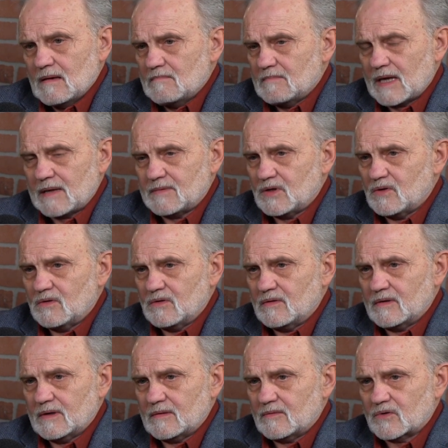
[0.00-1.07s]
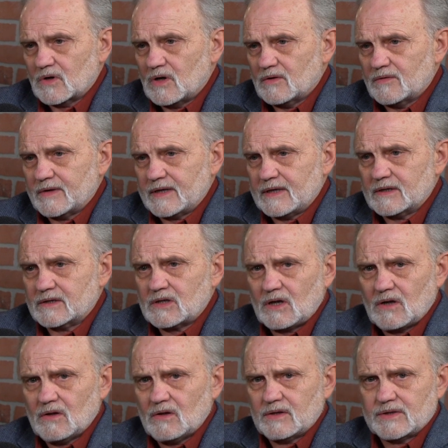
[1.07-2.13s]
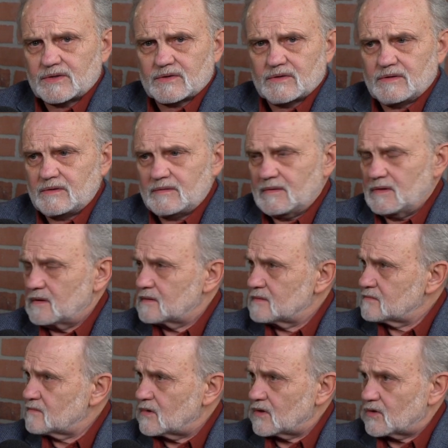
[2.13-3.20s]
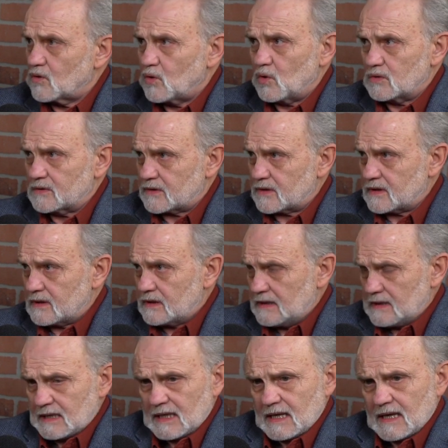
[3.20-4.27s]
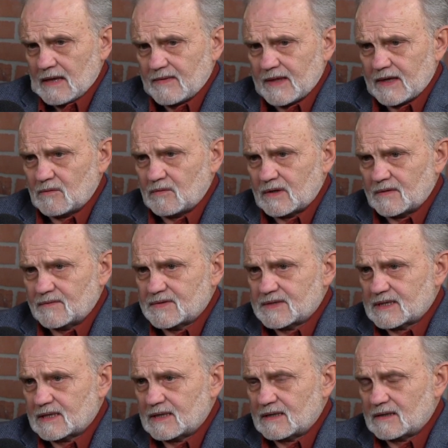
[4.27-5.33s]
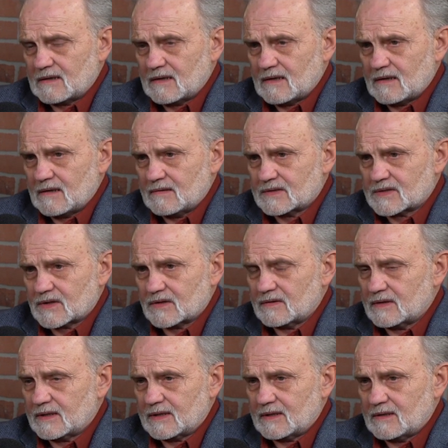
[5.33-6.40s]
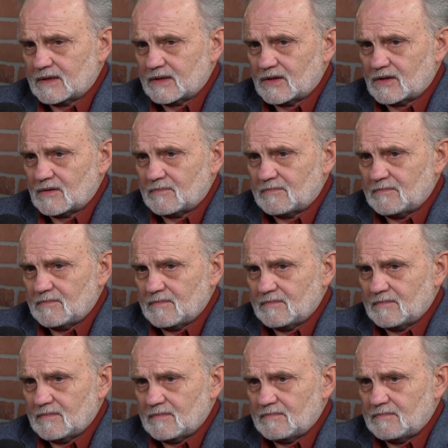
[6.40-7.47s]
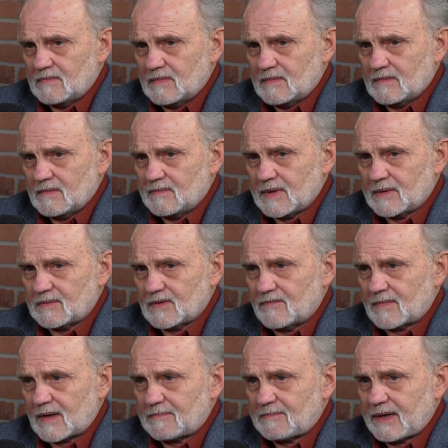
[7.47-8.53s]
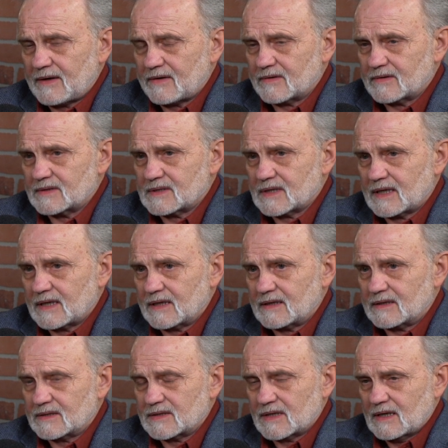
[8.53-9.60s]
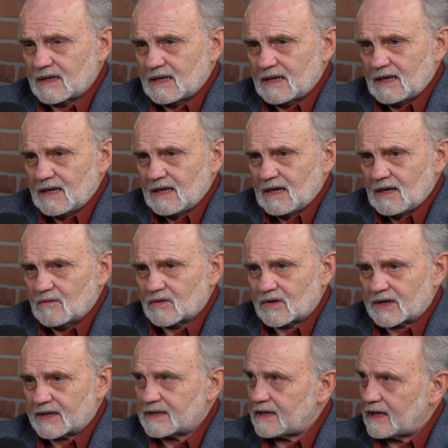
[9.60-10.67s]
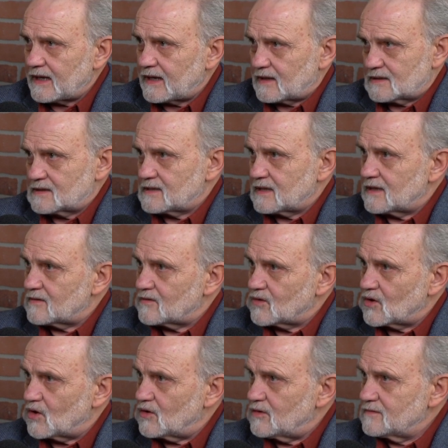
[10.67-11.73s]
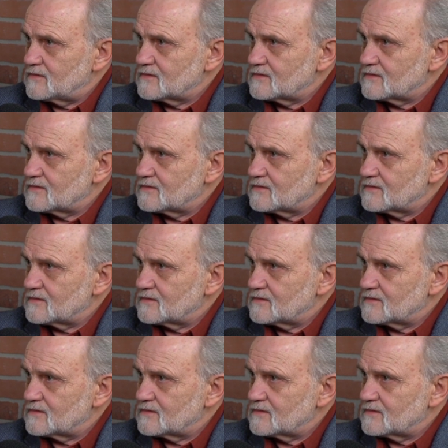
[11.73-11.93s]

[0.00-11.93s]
maybe who were already in college or older, they would have seen, and certainly, you know, people of my parents' age, were aghast at Roe,